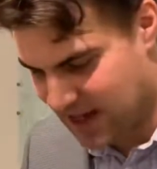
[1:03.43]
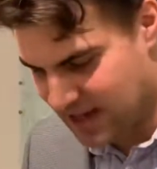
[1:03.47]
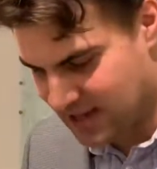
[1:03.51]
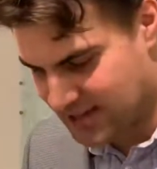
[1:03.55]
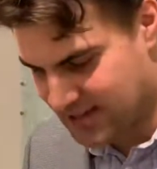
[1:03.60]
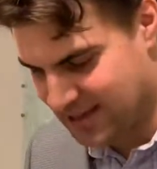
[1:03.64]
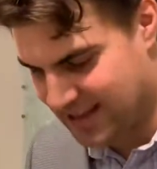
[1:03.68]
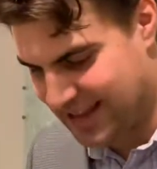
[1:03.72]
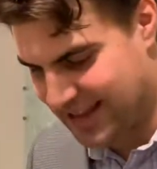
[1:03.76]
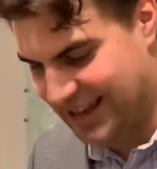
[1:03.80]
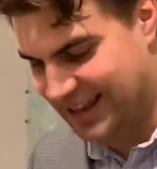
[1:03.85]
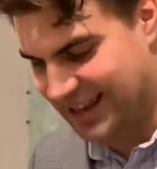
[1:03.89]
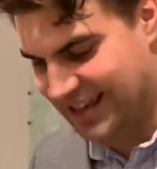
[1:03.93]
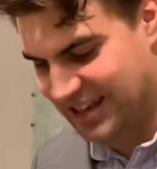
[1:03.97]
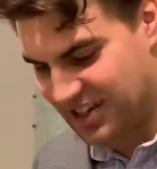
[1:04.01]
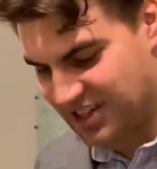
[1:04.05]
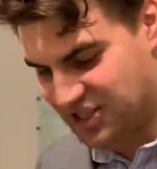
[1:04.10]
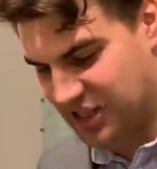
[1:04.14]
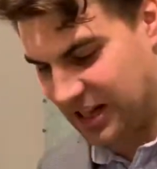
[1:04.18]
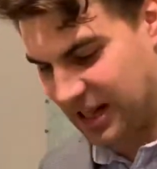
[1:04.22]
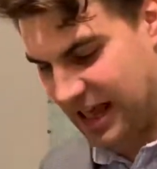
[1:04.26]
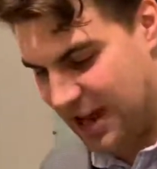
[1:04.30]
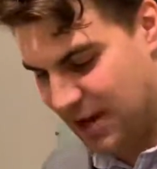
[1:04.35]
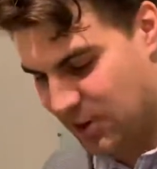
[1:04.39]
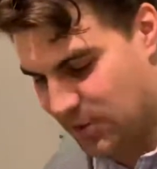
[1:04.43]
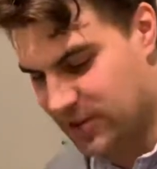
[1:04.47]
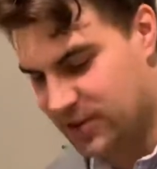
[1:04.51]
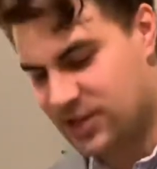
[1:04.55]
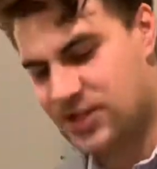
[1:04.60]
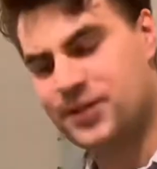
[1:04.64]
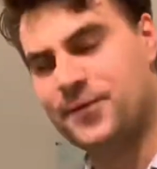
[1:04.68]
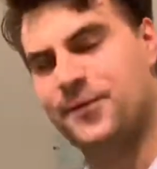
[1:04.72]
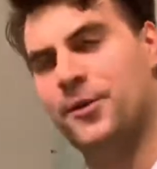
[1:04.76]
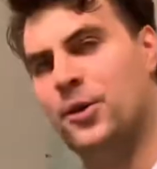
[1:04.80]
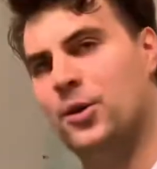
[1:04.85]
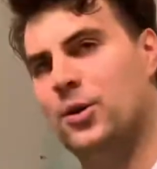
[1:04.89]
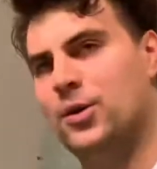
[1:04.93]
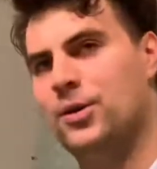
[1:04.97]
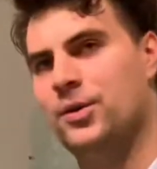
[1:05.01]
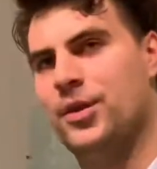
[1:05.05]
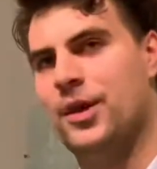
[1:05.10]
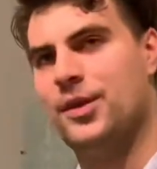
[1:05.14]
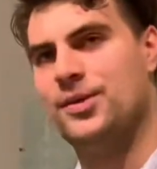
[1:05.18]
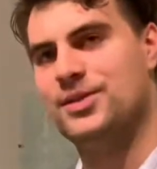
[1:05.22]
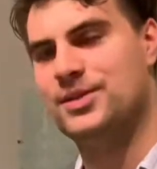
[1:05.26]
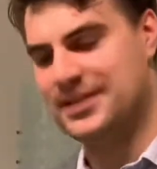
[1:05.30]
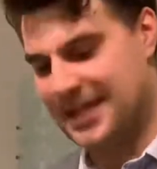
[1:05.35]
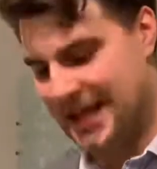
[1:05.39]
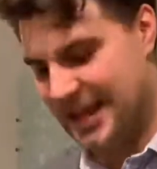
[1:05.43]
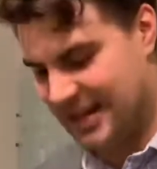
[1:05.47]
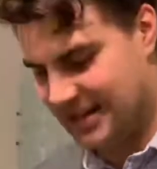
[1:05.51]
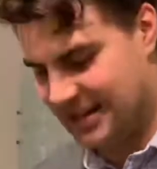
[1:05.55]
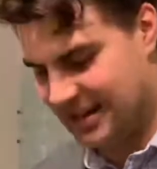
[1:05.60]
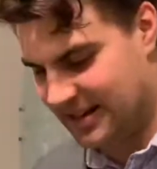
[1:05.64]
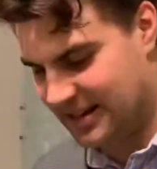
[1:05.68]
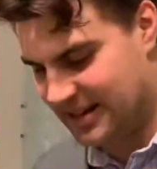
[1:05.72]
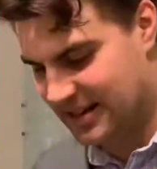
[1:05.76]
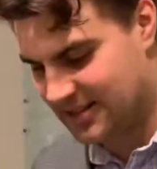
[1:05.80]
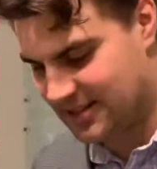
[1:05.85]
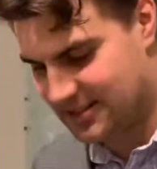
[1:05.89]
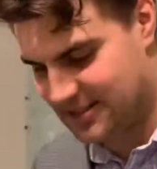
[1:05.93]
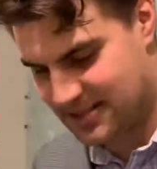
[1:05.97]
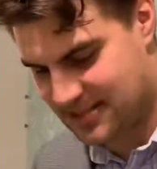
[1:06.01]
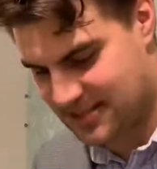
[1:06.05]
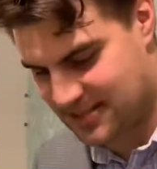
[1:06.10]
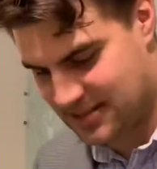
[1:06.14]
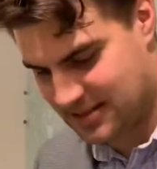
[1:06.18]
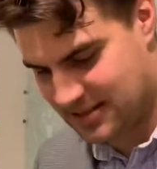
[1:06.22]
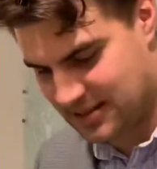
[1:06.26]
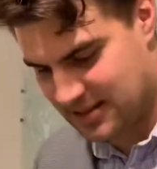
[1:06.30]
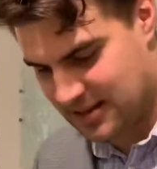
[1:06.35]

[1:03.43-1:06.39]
to the English language for all those that need it.